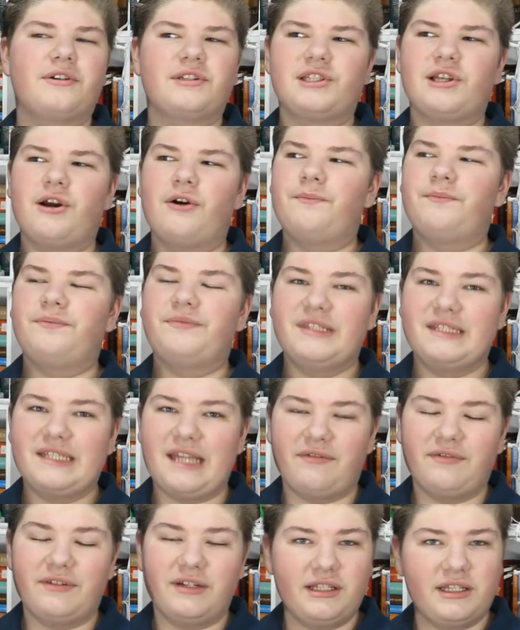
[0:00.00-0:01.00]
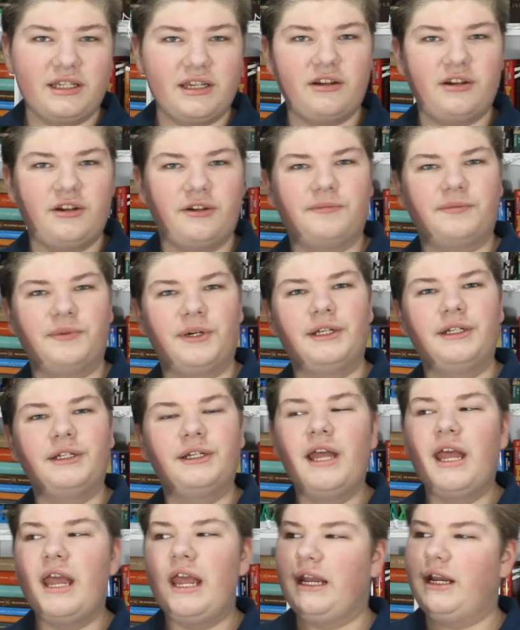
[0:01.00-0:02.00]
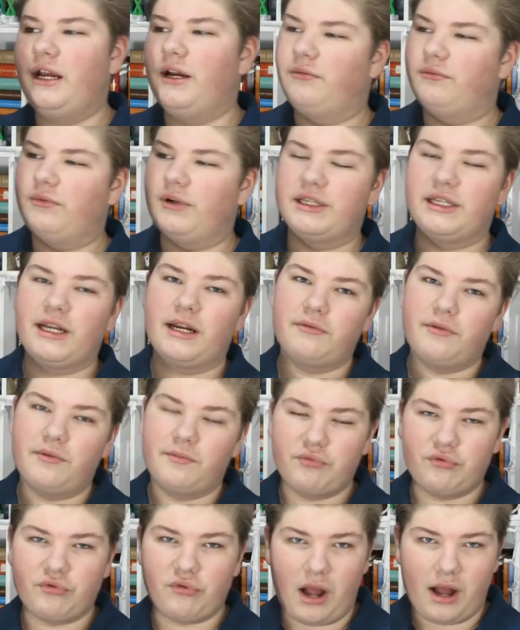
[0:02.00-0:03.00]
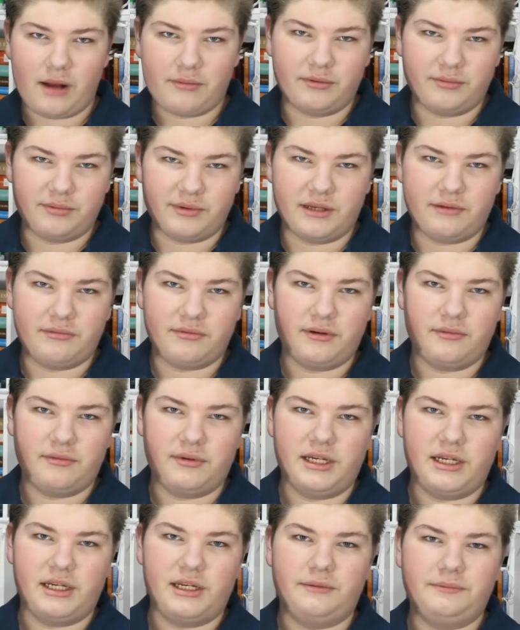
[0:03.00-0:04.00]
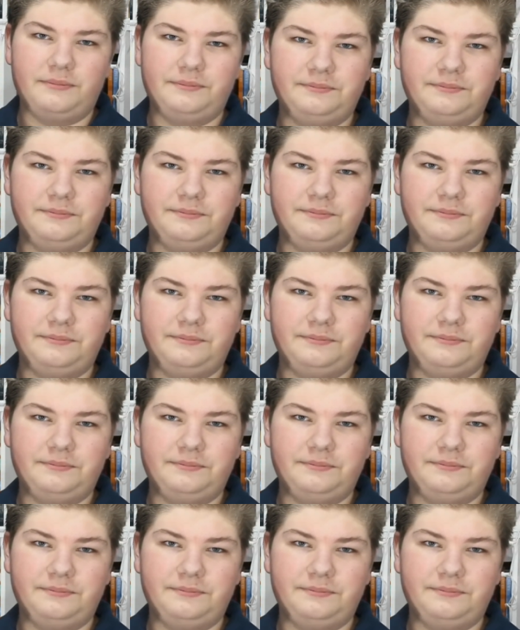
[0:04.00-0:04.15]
So, definitely a good one, and one that I will probably reread.